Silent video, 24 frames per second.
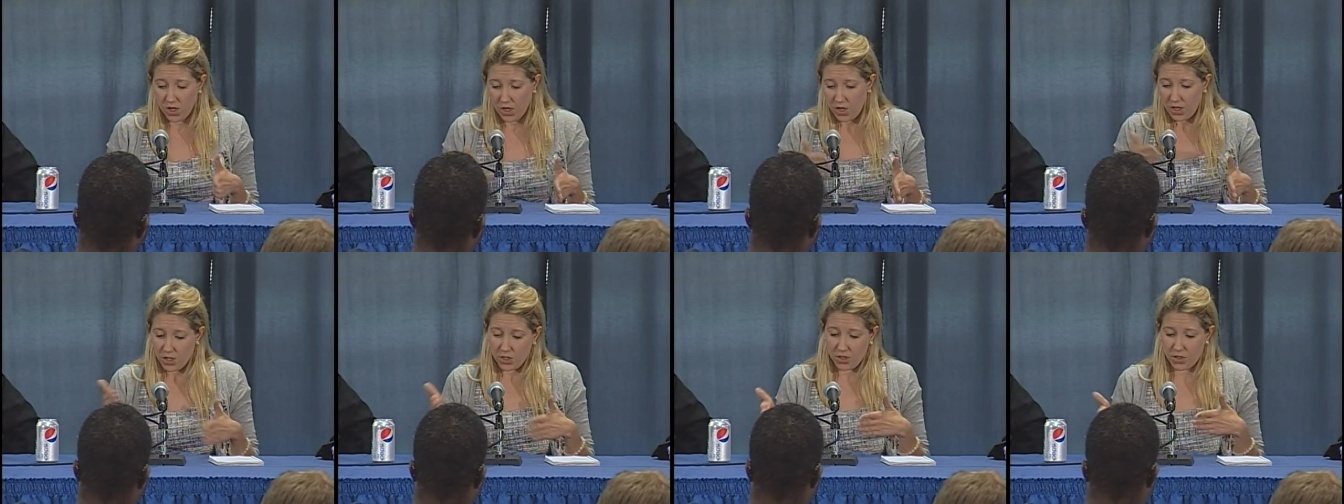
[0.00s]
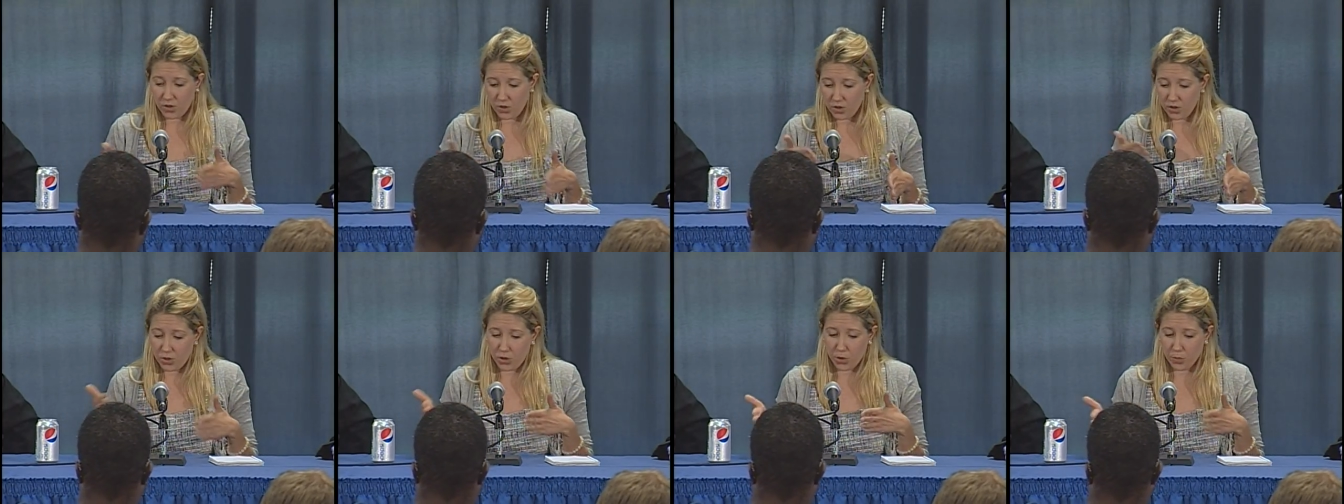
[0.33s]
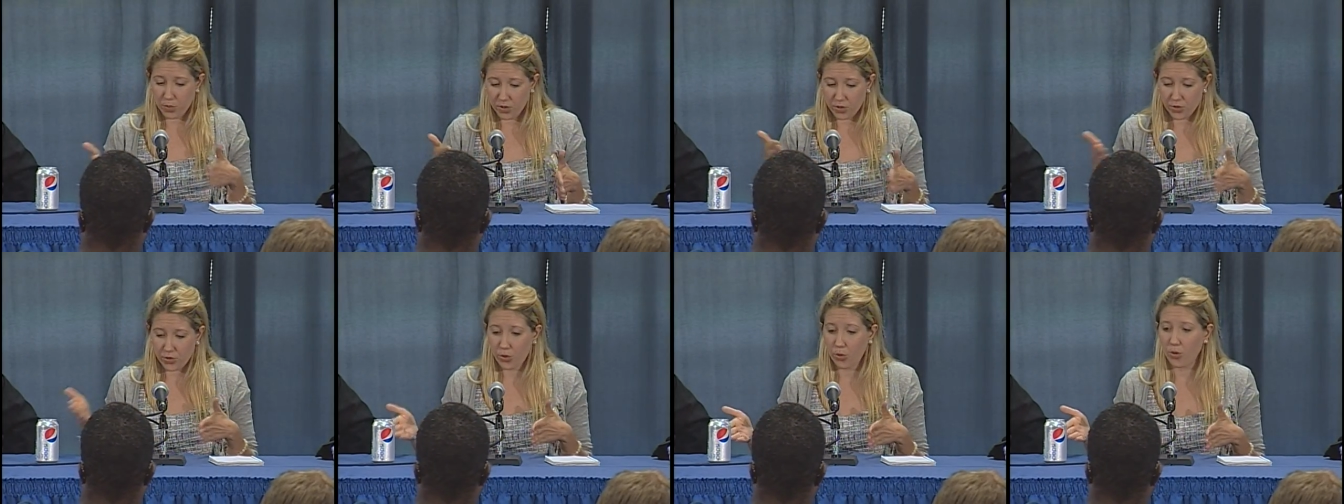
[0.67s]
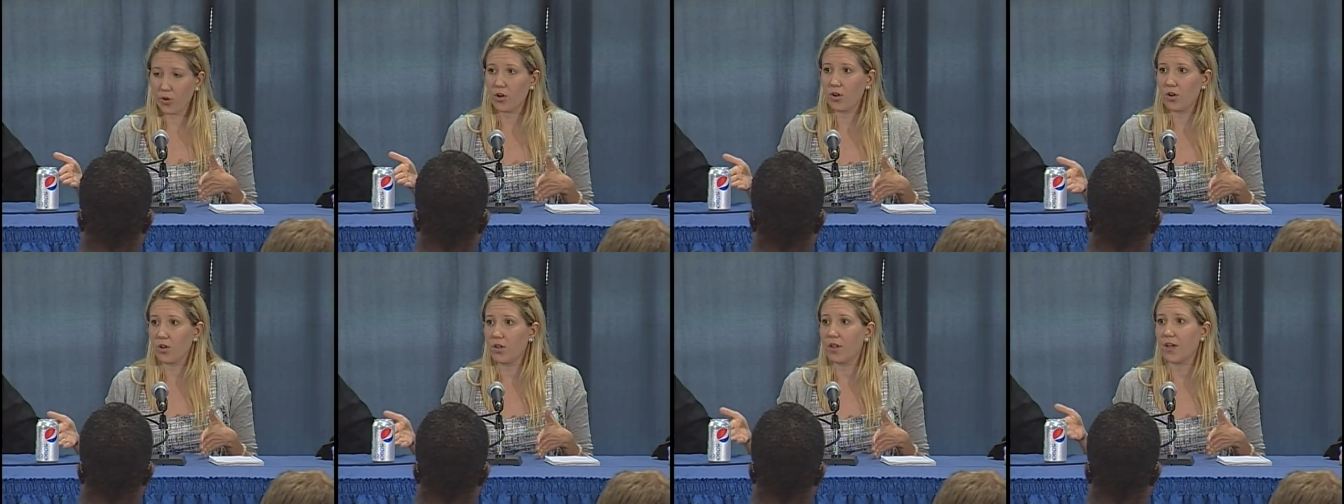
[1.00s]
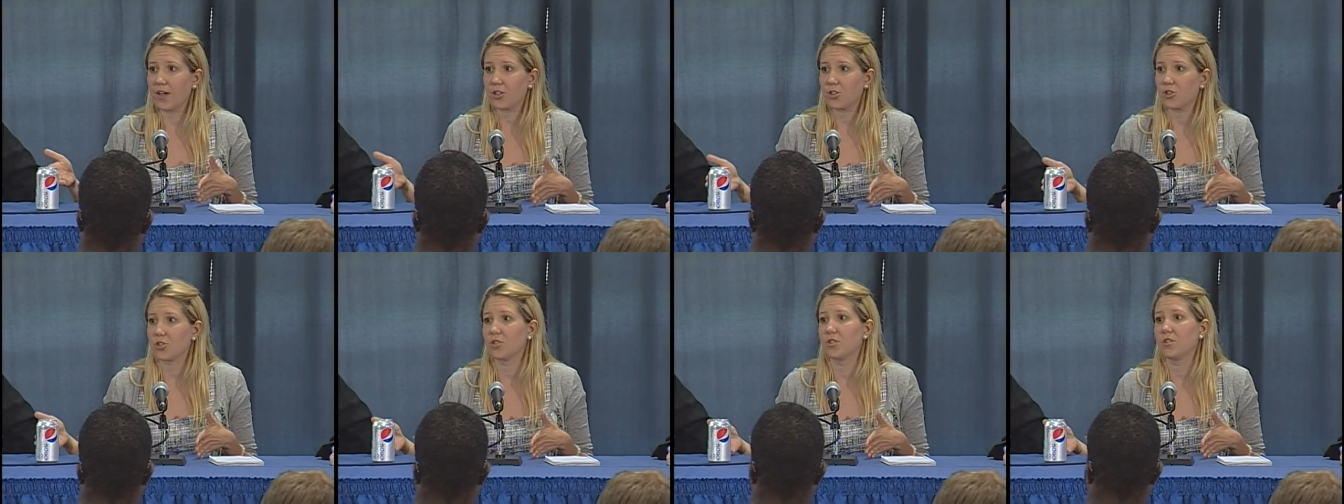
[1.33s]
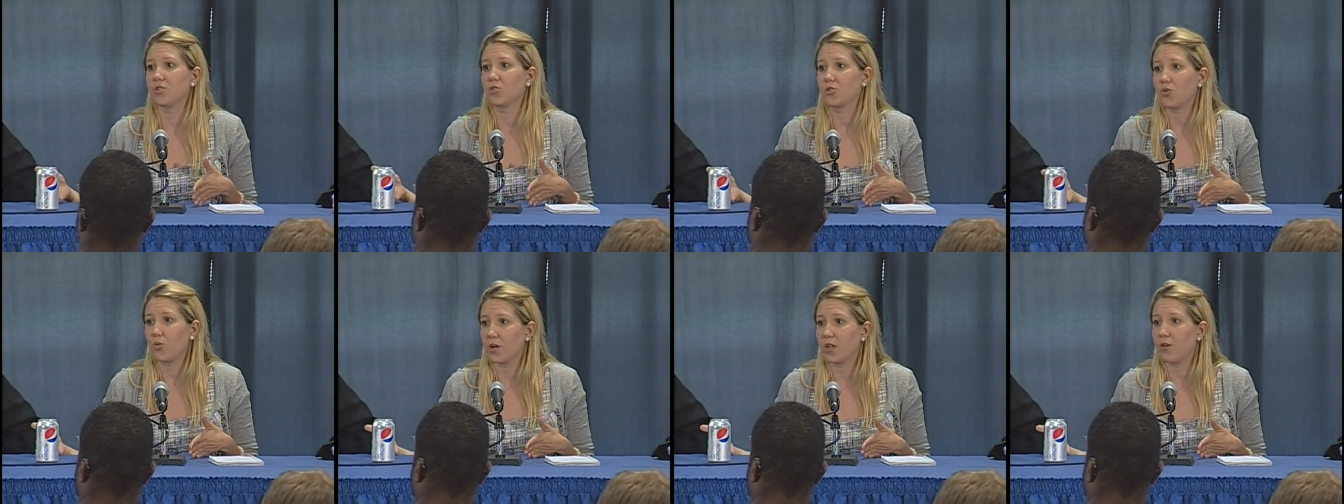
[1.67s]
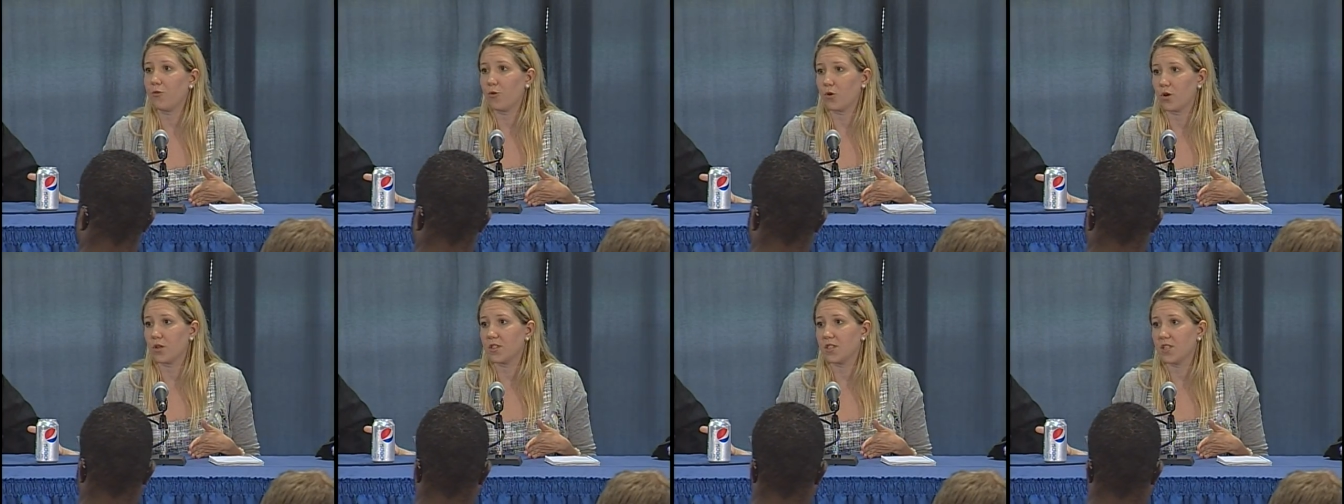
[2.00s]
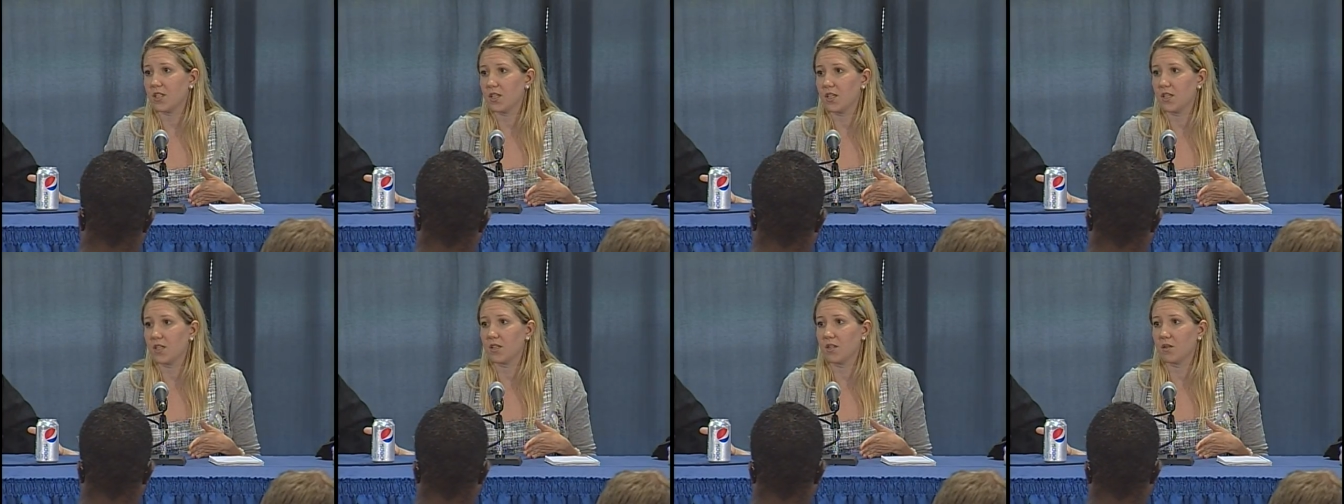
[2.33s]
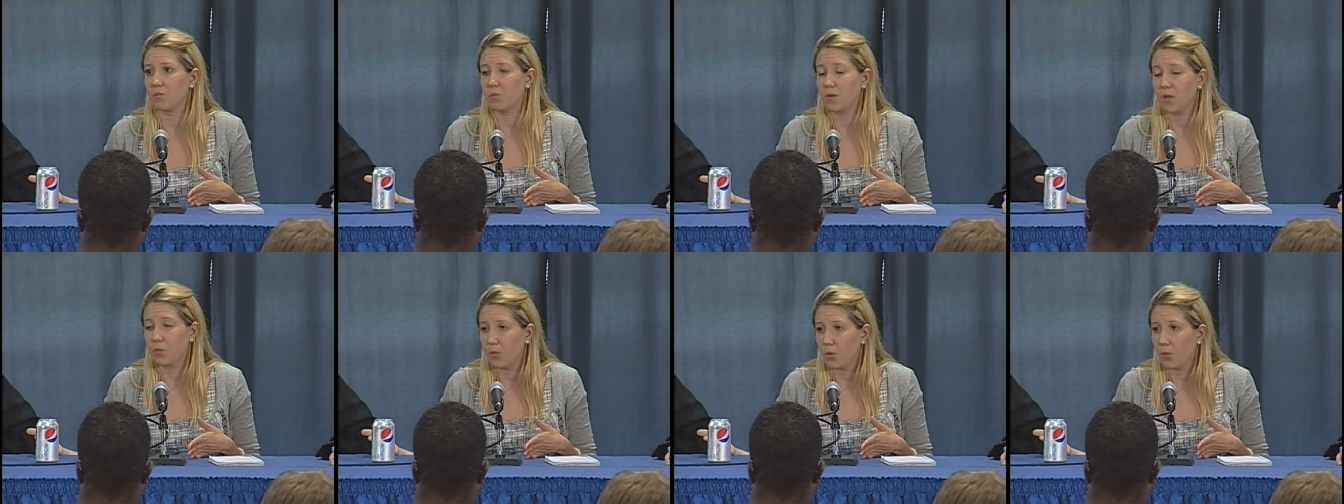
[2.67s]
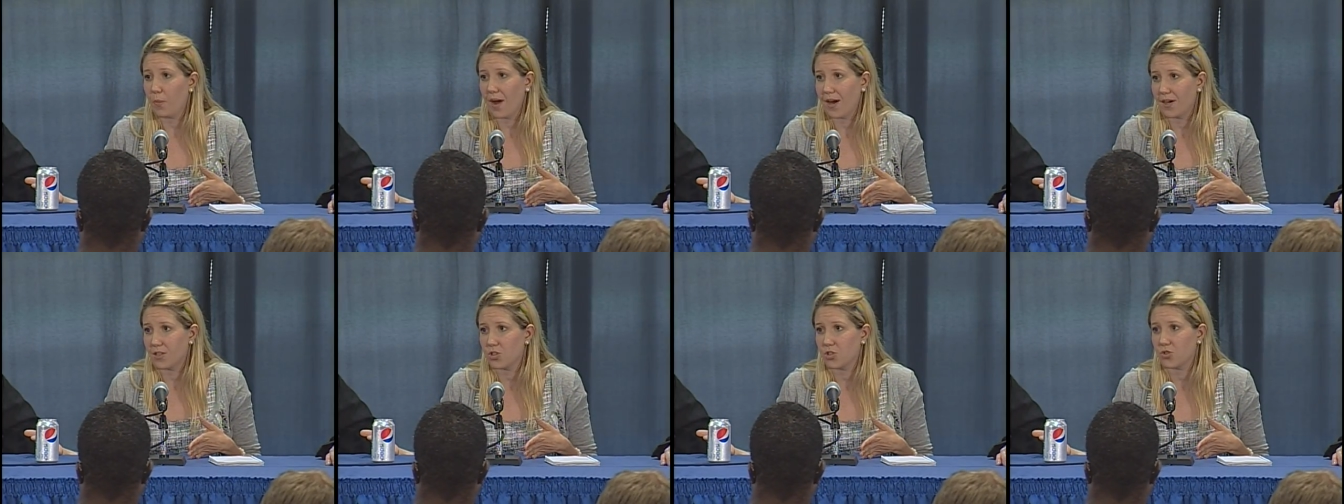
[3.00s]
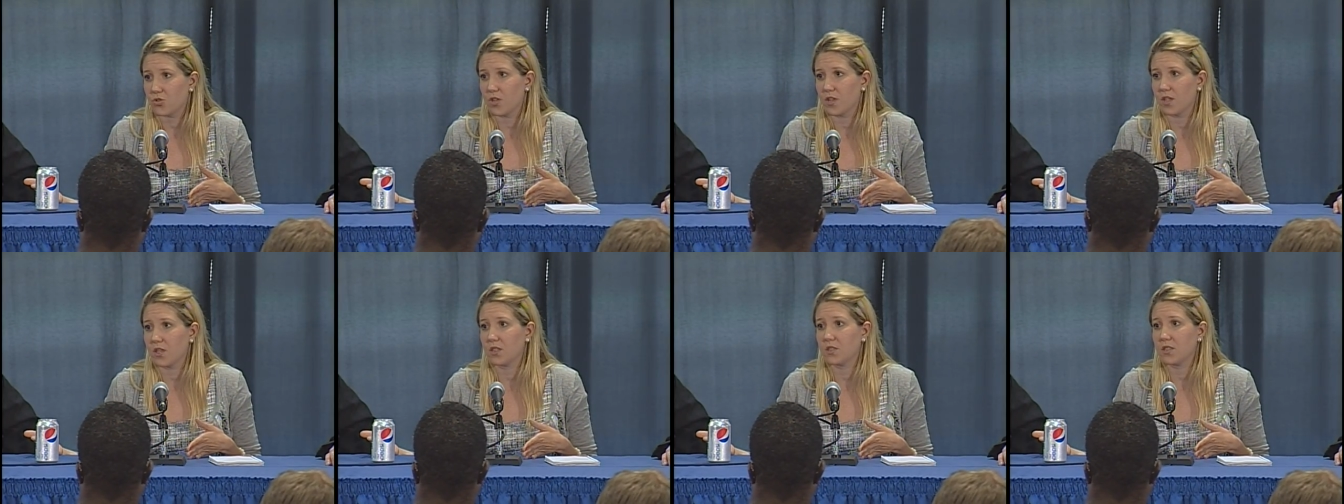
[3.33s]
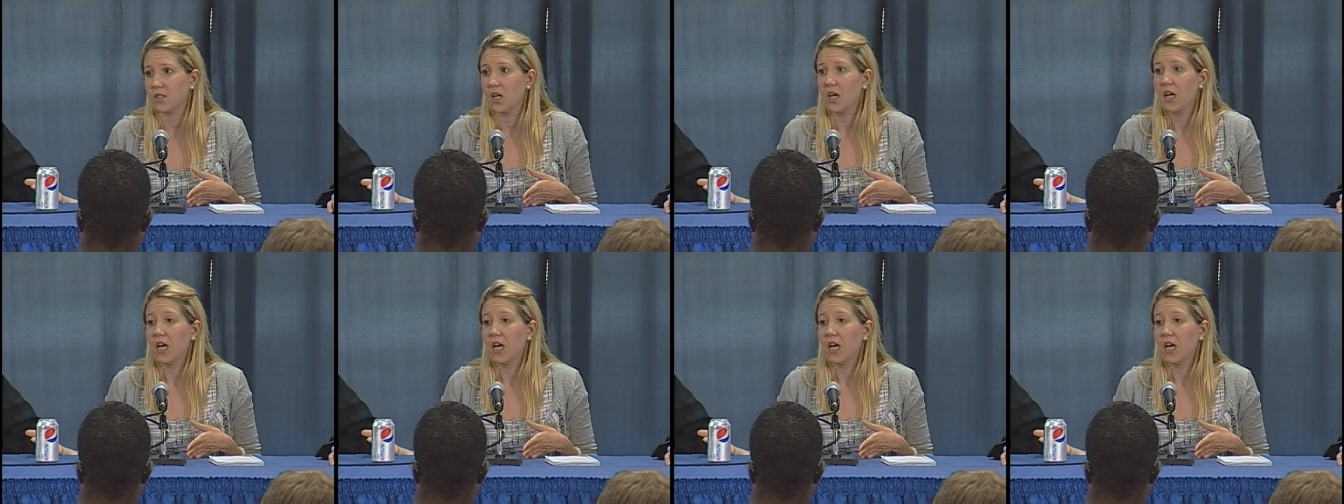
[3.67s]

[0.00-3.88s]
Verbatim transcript: you know gubernatorial election in 2014 and people posturing.